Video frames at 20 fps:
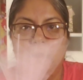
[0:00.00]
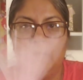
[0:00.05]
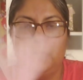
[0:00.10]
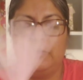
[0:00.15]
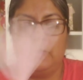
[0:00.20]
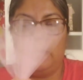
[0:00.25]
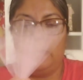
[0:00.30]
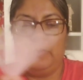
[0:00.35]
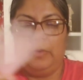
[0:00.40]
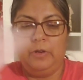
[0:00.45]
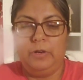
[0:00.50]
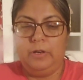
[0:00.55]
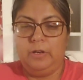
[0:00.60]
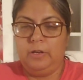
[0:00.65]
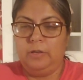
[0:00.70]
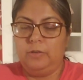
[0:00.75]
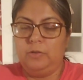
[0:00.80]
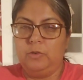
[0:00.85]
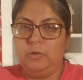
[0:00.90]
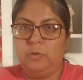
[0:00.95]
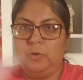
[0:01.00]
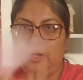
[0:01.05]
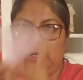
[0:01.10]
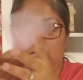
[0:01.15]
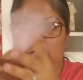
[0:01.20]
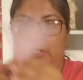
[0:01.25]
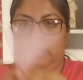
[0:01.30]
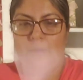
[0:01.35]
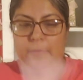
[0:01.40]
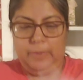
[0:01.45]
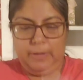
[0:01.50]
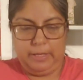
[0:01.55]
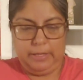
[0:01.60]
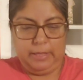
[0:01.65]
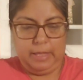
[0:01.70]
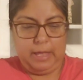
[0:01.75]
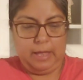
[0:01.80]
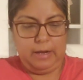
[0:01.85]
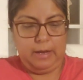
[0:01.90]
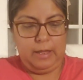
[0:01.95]
So I'm going to scrunch it up like
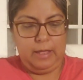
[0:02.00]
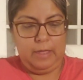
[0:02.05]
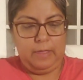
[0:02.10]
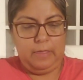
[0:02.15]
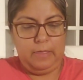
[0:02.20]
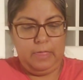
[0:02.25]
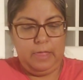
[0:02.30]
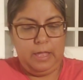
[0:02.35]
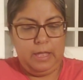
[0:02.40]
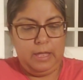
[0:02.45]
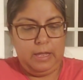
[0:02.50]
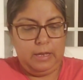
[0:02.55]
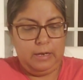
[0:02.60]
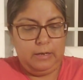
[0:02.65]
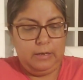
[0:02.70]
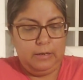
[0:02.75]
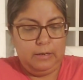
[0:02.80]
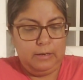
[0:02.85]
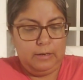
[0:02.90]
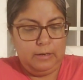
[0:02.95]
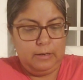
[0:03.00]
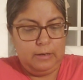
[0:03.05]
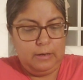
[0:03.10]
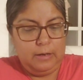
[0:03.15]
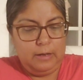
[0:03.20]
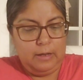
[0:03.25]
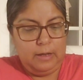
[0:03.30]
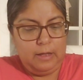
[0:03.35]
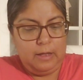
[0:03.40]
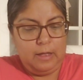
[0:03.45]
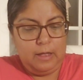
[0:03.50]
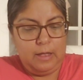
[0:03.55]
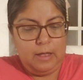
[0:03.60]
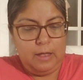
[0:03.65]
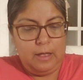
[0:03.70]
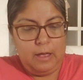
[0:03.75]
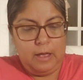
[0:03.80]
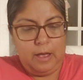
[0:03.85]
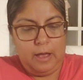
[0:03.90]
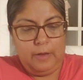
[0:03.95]
that. And then
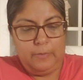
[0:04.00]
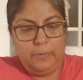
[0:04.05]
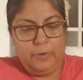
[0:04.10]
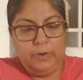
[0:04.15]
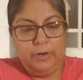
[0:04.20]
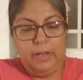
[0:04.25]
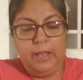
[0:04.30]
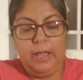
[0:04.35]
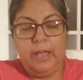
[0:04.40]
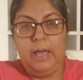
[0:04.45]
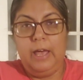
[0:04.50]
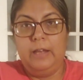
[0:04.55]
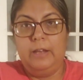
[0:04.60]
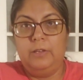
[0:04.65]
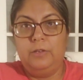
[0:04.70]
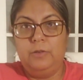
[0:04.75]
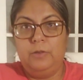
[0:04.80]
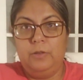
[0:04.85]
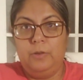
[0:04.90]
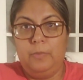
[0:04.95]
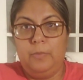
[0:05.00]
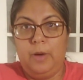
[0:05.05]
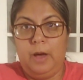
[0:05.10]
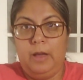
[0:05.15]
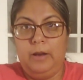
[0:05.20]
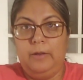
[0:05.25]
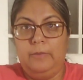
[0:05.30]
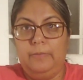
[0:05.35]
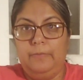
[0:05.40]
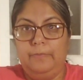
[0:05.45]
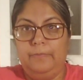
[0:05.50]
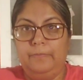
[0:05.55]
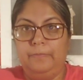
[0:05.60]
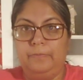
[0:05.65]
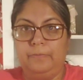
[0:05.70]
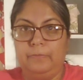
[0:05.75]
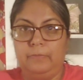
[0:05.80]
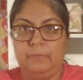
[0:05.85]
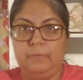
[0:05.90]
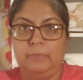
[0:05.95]
I'm going to add it to the bottom
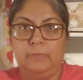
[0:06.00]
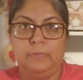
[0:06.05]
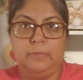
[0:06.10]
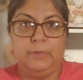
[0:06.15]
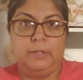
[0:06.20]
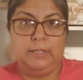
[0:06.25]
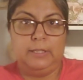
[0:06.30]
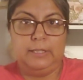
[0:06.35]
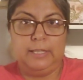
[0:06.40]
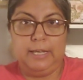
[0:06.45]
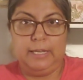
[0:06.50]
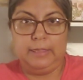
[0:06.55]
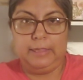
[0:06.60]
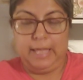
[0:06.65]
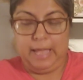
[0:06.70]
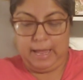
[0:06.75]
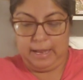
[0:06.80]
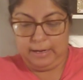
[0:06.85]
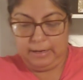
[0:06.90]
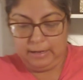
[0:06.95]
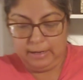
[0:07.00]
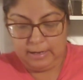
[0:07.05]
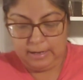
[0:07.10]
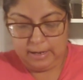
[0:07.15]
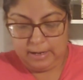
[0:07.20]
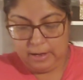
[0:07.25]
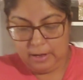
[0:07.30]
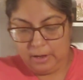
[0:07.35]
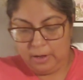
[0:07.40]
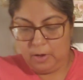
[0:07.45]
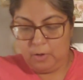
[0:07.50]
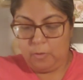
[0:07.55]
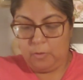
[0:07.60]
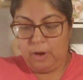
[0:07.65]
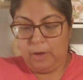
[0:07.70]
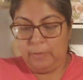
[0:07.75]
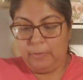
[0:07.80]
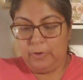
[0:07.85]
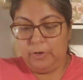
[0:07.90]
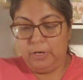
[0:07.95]
like that.
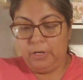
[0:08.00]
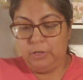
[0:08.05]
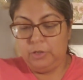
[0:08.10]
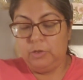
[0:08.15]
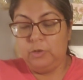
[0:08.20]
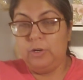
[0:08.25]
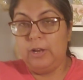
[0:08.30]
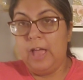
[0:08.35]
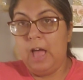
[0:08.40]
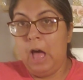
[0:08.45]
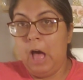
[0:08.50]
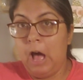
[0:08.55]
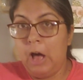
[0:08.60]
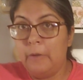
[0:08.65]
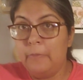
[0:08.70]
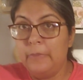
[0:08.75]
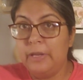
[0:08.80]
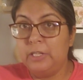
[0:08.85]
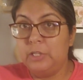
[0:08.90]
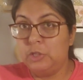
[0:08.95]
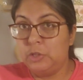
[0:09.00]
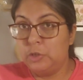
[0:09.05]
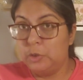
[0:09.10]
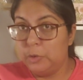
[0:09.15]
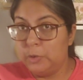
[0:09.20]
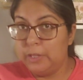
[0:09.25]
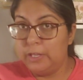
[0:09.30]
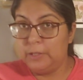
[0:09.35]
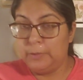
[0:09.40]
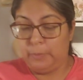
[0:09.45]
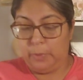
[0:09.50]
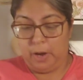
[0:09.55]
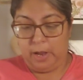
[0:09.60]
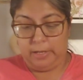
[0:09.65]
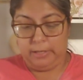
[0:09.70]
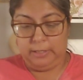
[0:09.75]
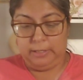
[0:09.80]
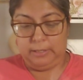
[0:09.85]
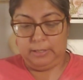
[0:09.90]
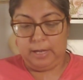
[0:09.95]
What I'm going to do to help me do this
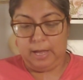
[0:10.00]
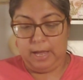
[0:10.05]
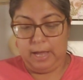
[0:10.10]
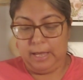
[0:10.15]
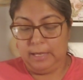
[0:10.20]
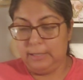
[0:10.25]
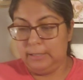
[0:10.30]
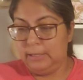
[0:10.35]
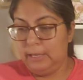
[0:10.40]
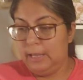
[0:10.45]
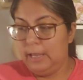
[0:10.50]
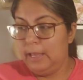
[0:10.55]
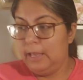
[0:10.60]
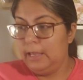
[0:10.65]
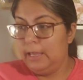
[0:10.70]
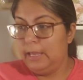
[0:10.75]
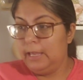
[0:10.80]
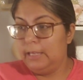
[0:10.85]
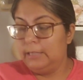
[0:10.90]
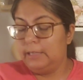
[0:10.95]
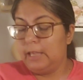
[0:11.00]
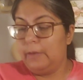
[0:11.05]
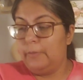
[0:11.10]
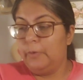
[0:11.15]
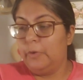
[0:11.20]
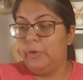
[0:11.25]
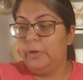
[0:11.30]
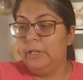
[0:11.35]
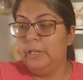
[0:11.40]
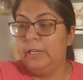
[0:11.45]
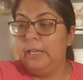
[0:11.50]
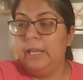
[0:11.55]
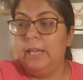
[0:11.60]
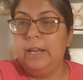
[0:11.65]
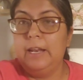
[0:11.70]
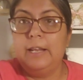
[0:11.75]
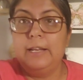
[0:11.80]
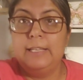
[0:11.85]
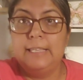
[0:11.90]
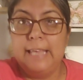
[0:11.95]
process, guys, is I'm going to
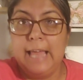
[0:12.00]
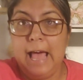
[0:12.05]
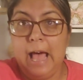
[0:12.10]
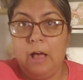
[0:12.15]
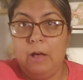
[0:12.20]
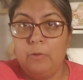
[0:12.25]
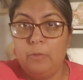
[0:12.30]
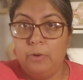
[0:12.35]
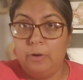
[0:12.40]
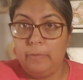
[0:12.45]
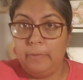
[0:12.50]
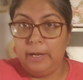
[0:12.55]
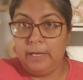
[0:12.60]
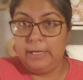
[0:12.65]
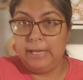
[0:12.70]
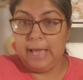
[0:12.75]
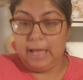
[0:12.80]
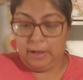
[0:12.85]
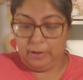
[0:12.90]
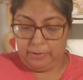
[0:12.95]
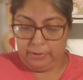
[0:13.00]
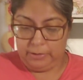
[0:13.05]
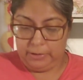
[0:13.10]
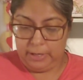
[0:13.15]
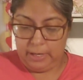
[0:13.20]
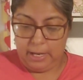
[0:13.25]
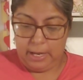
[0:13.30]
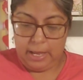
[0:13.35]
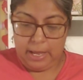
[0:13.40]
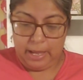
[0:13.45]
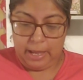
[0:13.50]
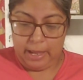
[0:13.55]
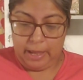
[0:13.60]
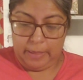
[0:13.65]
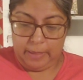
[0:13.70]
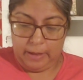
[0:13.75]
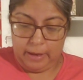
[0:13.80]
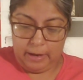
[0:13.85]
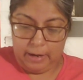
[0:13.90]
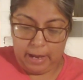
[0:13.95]
get a dowel, one of my dowels,
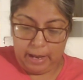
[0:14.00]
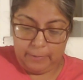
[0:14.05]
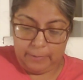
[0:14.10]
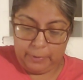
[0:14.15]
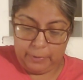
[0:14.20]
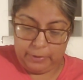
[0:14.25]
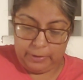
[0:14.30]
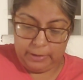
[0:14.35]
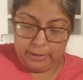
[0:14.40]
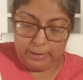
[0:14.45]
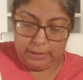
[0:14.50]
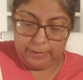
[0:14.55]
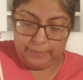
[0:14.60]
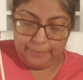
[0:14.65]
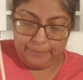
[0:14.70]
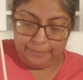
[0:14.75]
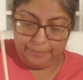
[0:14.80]
and then I'm going to